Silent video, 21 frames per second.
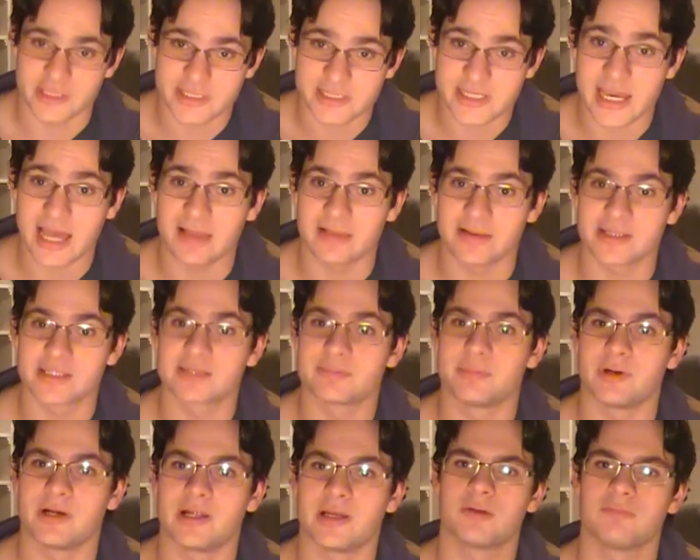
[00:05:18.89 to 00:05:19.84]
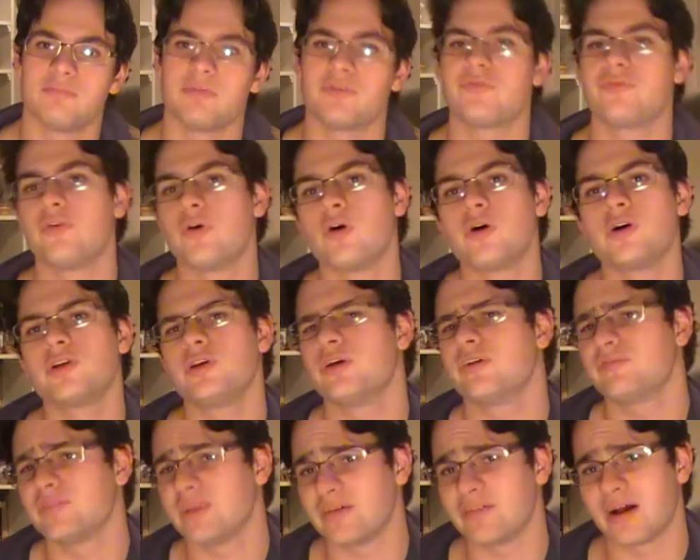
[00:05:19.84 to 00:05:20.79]
as callous, but before you
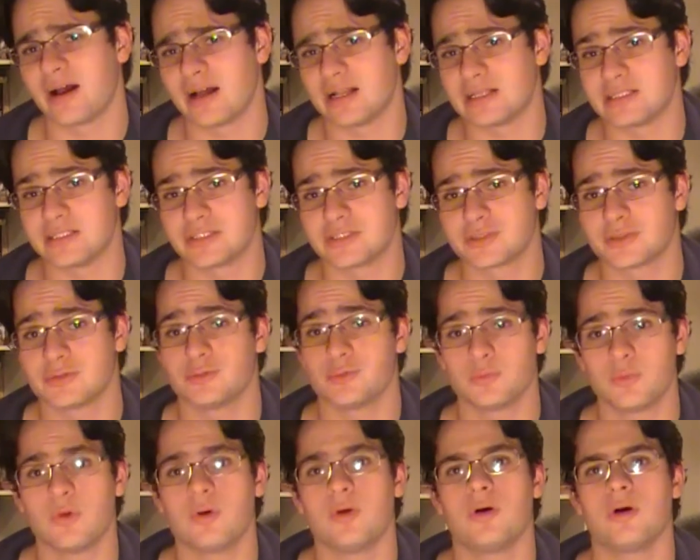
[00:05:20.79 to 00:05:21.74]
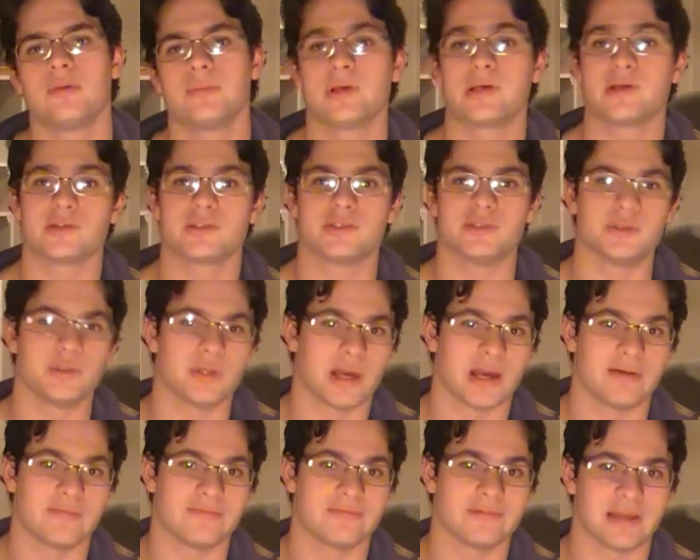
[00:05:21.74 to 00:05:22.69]
have never understood war, because you
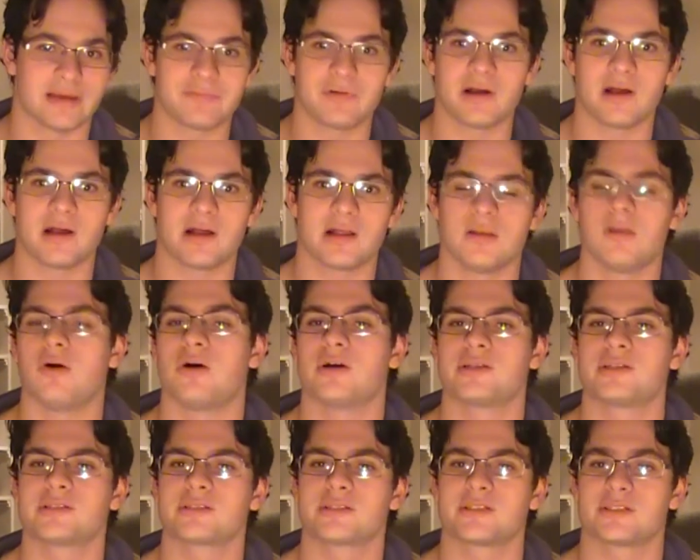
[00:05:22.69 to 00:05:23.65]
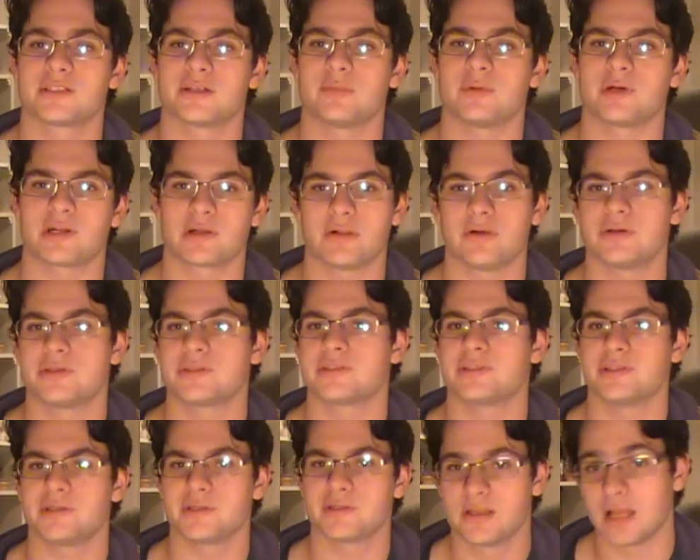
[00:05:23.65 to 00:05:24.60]
have never lost someone close
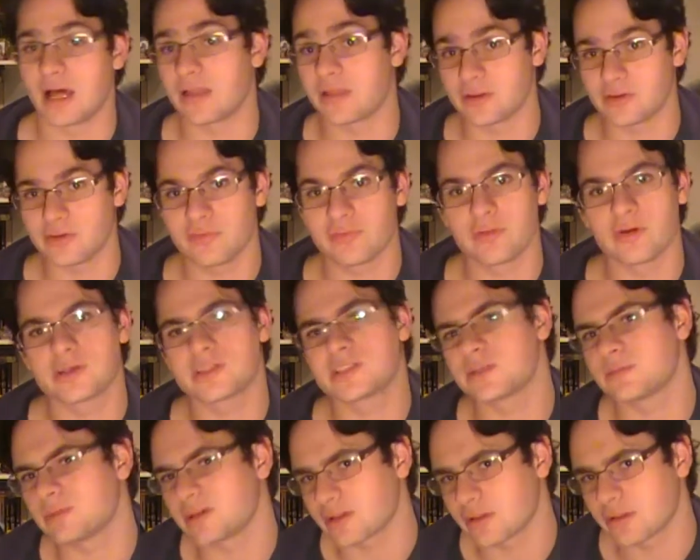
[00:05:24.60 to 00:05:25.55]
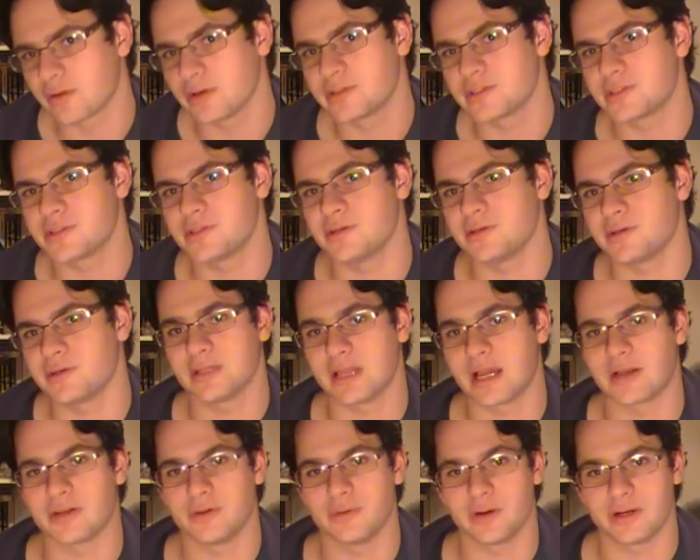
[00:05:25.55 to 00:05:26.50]
to you. Now that you've lost someone close to you,
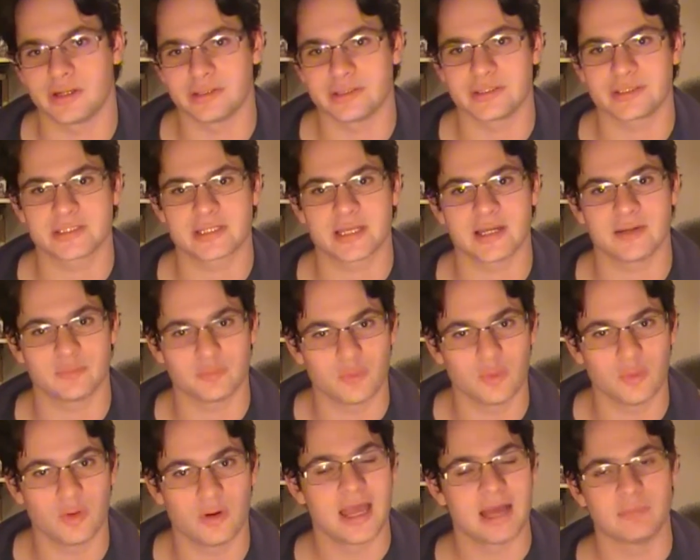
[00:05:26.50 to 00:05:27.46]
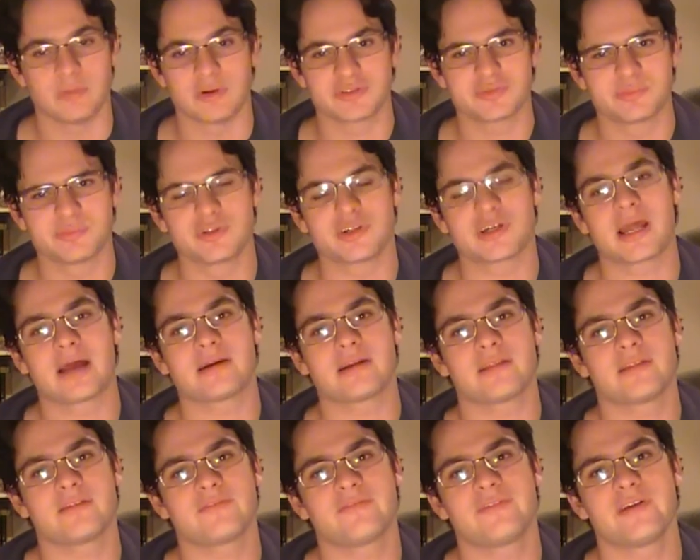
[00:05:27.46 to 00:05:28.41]
now you understand war." And what's brought out in
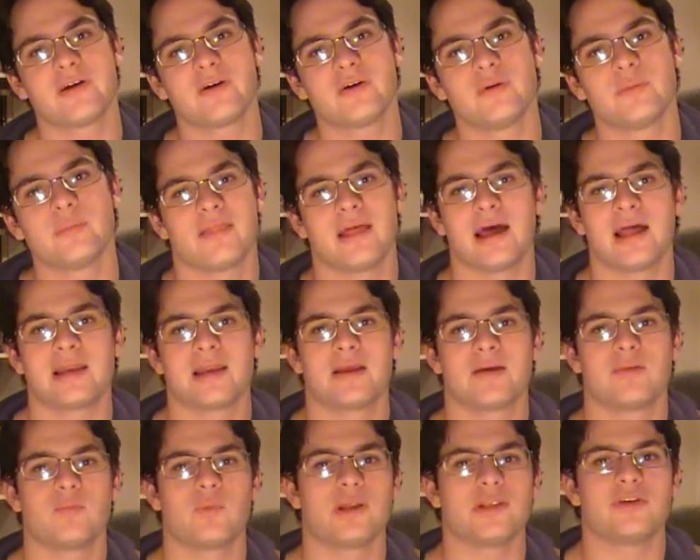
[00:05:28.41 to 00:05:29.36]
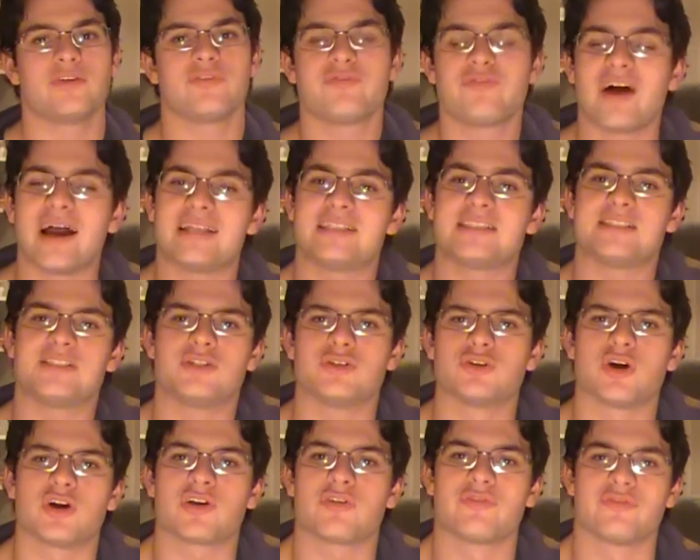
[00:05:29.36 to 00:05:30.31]
the film that when you're fighting, you're
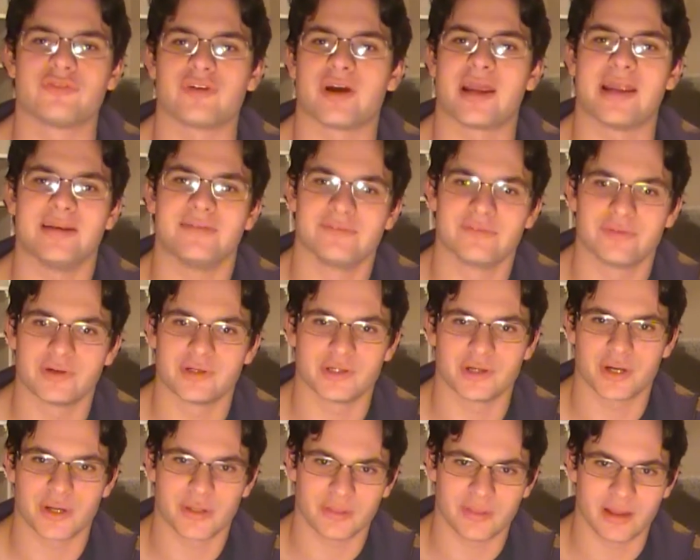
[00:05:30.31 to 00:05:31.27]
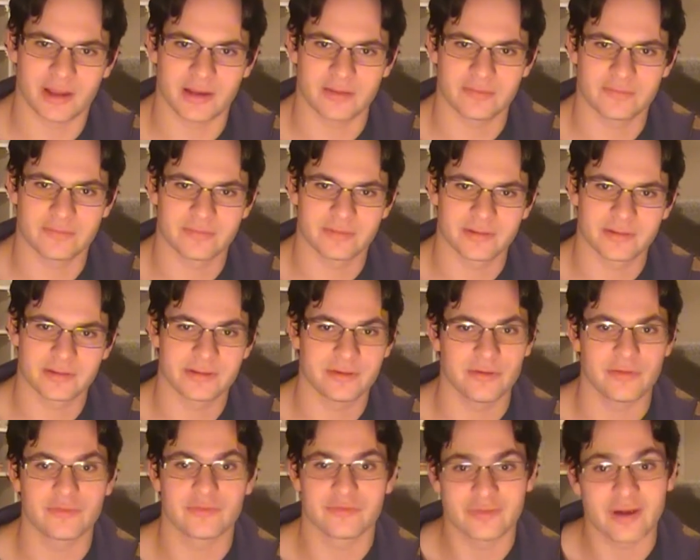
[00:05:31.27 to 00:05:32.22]
not afraid for your own life. You're
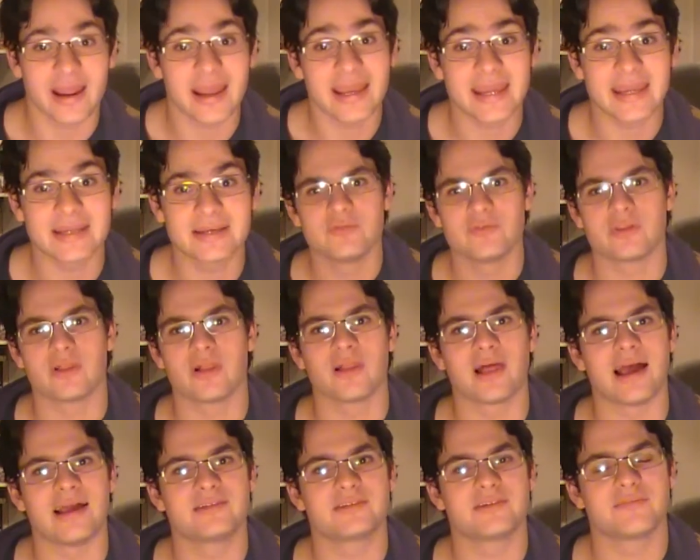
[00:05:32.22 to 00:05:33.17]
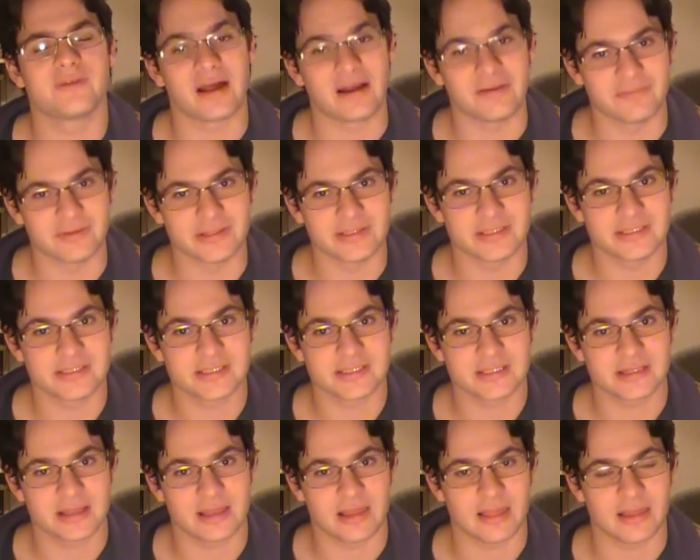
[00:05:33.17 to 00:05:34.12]
afraid for the lives of others
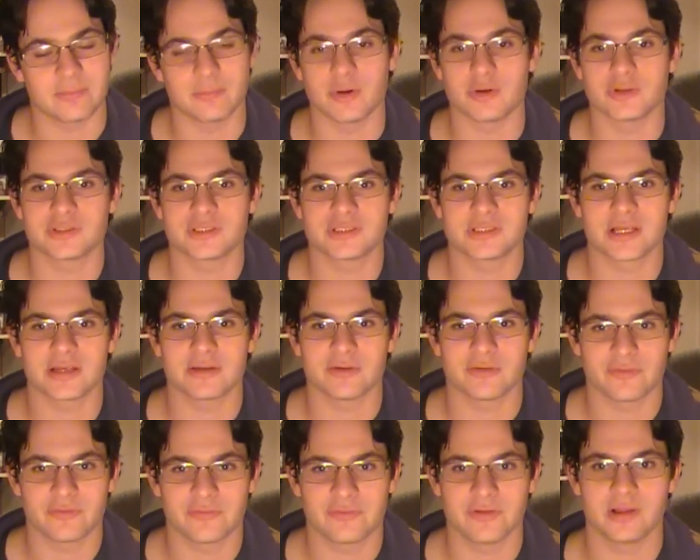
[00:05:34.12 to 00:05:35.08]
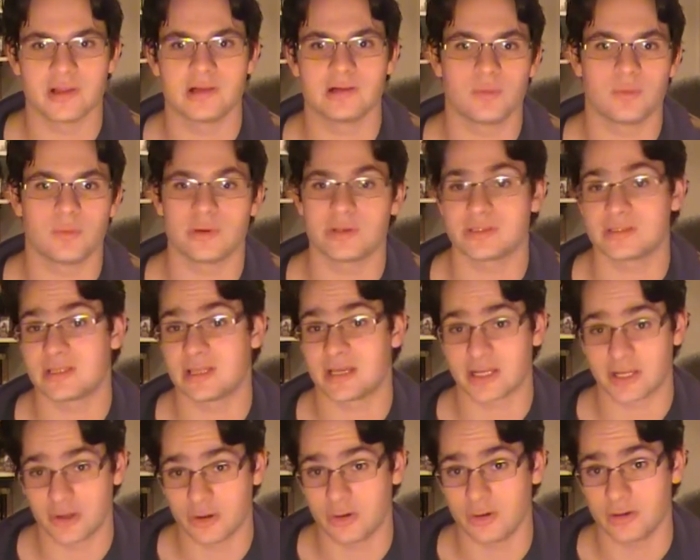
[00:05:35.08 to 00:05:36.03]
and the emotions that you'll feel once they're
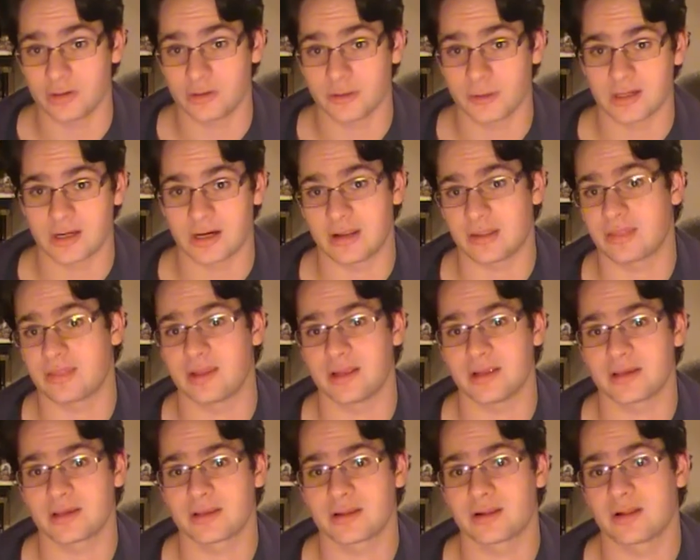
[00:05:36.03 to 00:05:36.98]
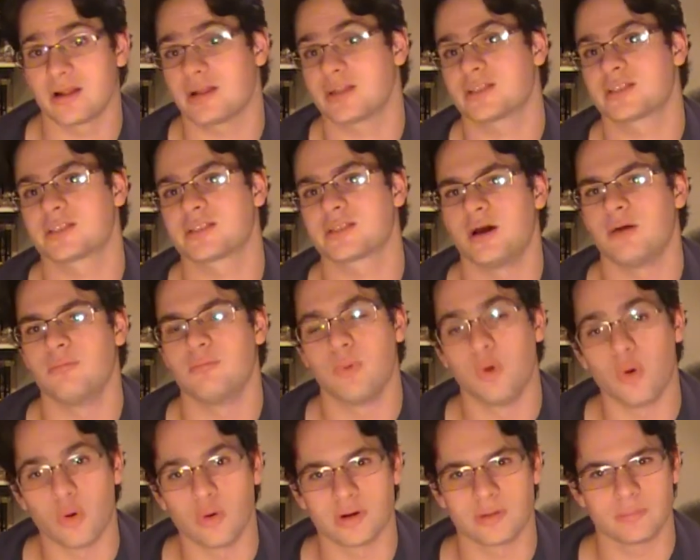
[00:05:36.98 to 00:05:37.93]
gone. I think that's a
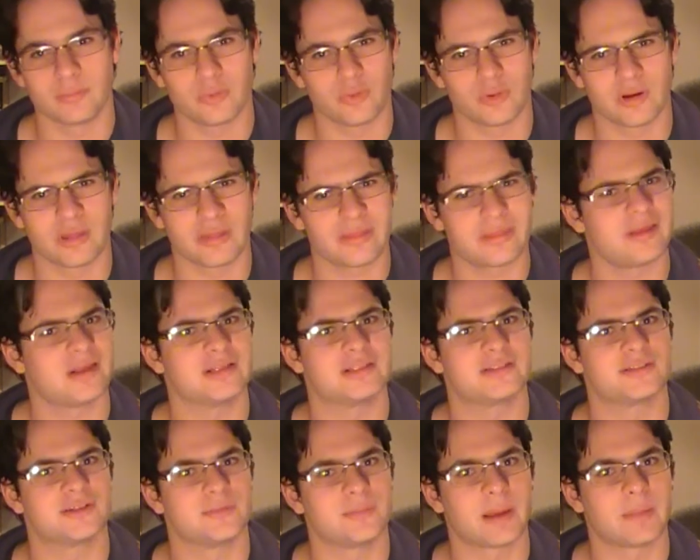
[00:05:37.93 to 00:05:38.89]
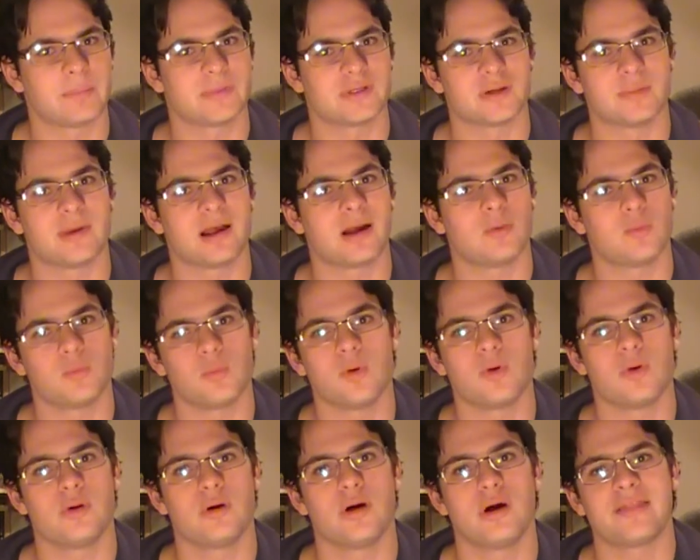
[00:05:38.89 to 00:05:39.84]
more important thing to remember about
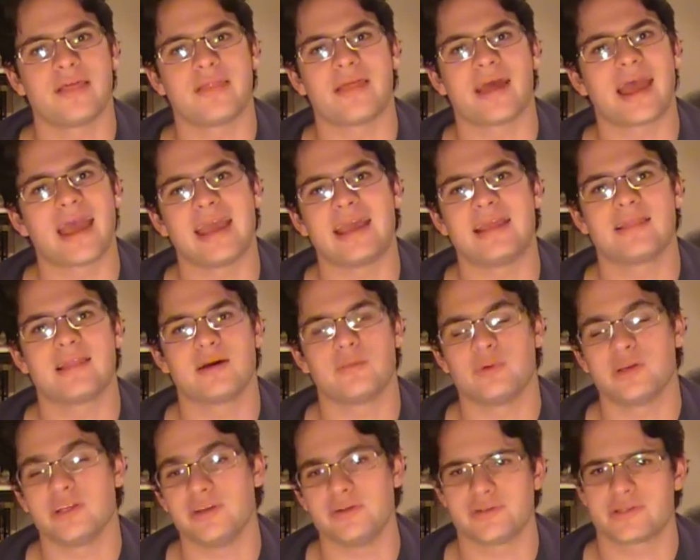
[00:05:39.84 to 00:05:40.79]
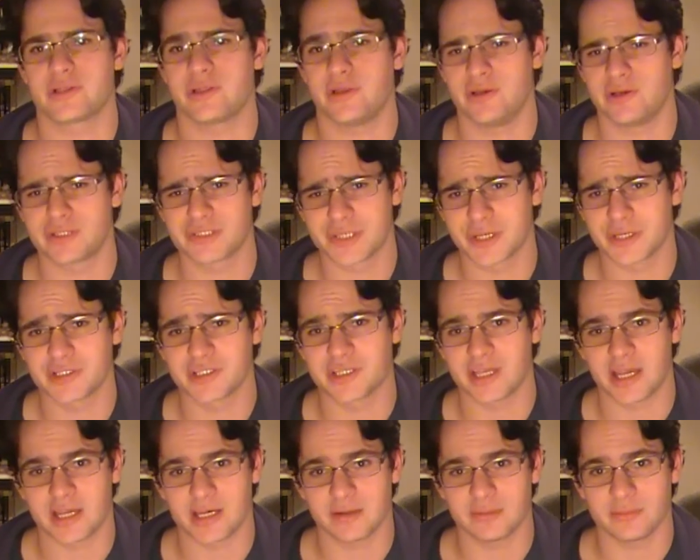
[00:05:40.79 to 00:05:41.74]
war and the hate that we usually
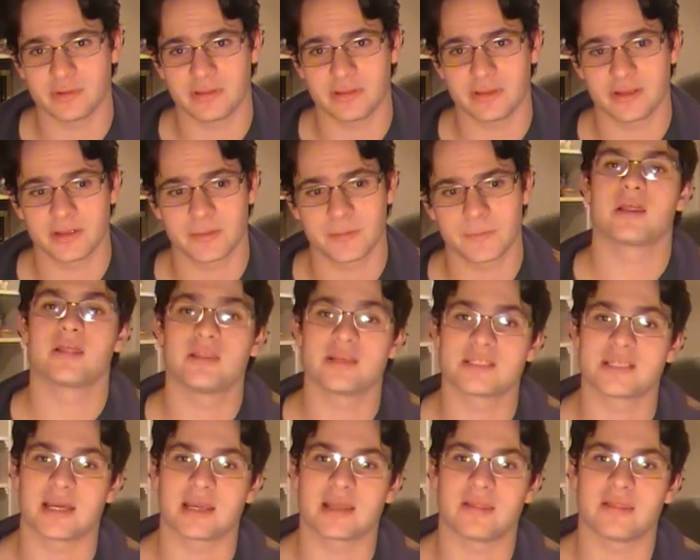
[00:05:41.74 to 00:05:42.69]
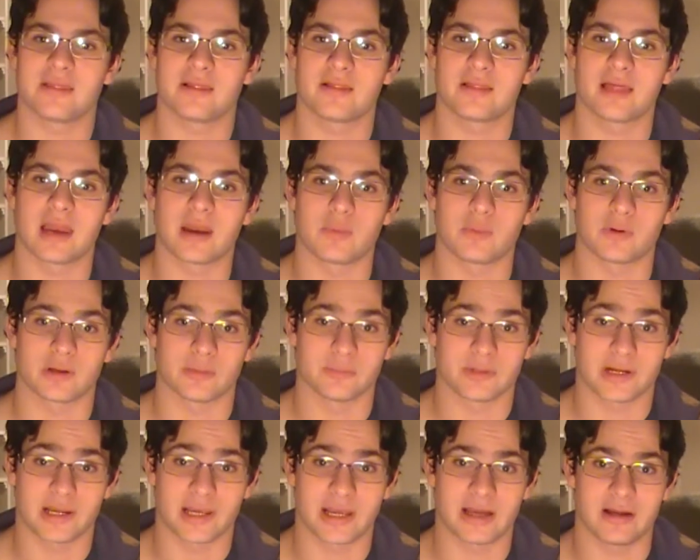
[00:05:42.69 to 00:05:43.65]
associate it with it. The second thing that I want to
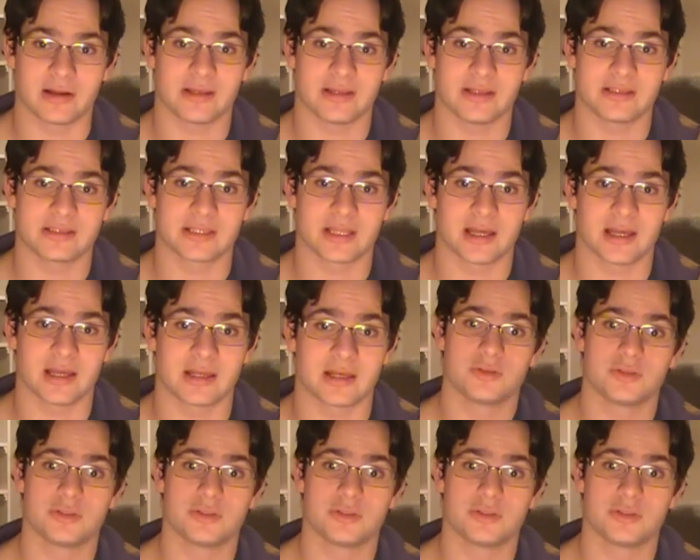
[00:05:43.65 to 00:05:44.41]
bring out is that